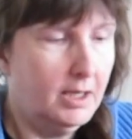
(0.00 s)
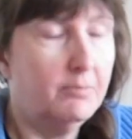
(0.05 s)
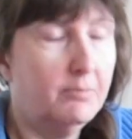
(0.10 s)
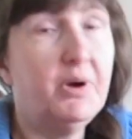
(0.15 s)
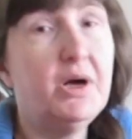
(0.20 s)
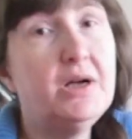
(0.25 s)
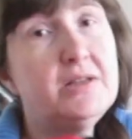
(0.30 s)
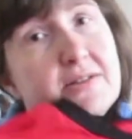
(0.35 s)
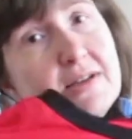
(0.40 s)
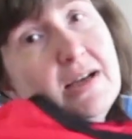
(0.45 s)

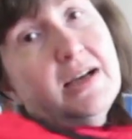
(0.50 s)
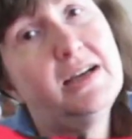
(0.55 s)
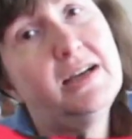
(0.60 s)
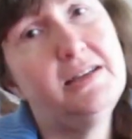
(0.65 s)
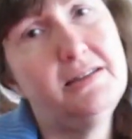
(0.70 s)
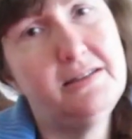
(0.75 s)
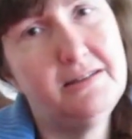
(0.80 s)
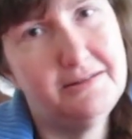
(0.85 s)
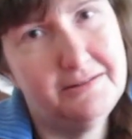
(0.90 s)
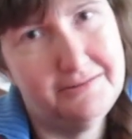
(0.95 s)
But
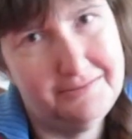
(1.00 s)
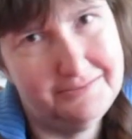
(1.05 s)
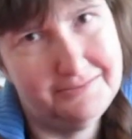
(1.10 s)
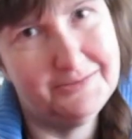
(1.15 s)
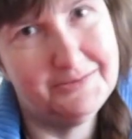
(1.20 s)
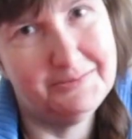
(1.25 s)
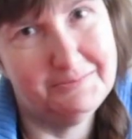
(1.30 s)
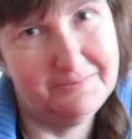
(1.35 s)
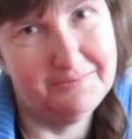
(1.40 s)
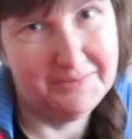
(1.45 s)
I
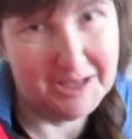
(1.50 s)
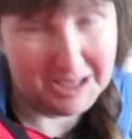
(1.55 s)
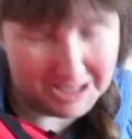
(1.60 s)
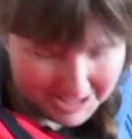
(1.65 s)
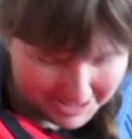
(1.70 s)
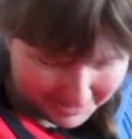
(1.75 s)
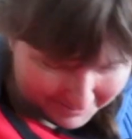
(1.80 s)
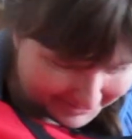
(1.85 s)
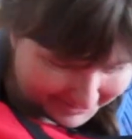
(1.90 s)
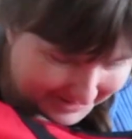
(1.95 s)

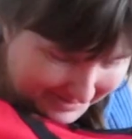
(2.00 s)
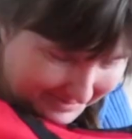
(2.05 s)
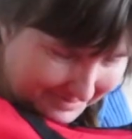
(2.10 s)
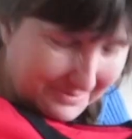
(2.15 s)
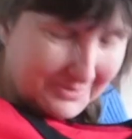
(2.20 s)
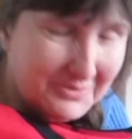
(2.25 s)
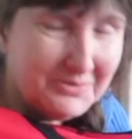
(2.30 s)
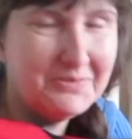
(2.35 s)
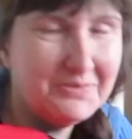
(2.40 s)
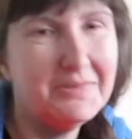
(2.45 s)
am
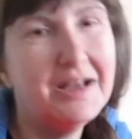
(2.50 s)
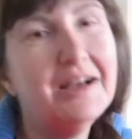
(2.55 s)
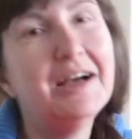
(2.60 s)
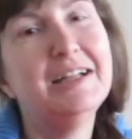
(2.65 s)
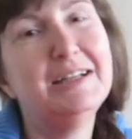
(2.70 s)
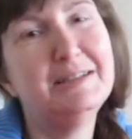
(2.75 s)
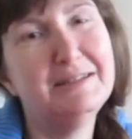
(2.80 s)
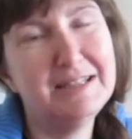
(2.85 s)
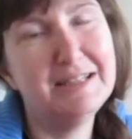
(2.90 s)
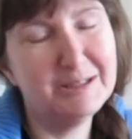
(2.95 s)

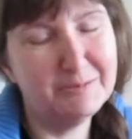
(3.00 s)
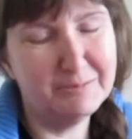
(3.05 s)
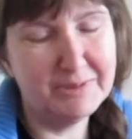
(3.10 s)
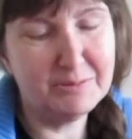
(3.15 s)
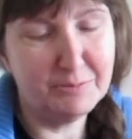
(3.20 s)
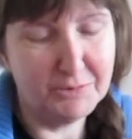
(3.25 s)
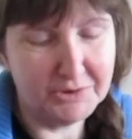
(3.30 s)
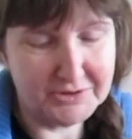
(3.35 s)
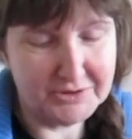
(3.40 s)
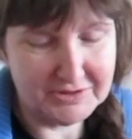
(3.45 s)
a little
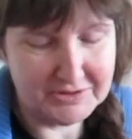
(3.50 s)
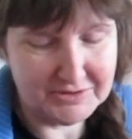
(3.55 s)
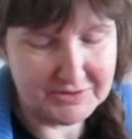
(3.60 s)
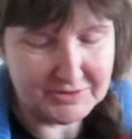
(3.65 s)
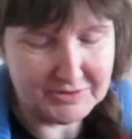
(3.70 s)
bit modest,